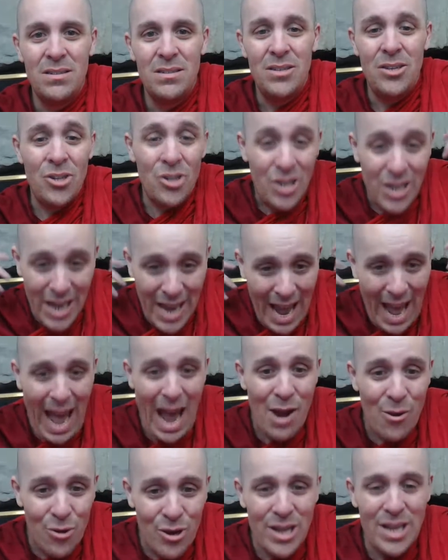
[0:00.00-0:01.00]
You're
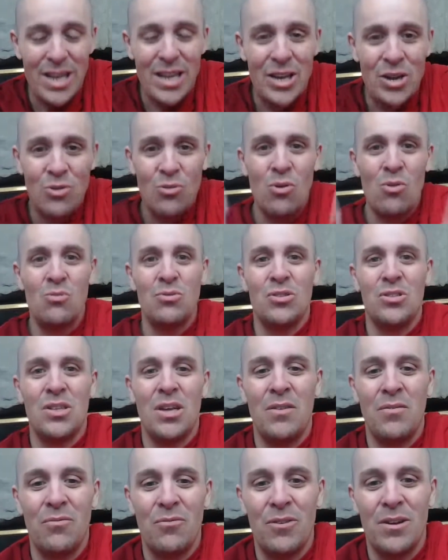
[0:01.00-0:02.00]
carrying your own
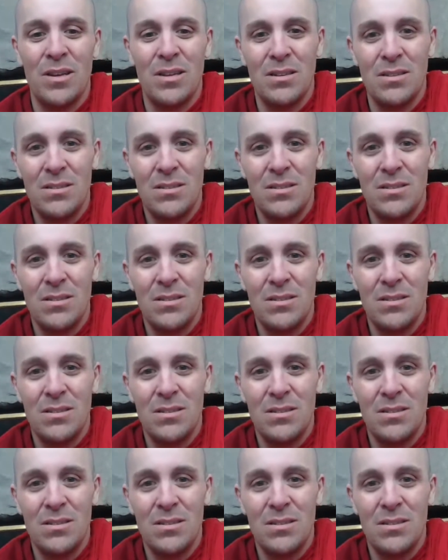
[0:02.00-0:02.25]
suffering.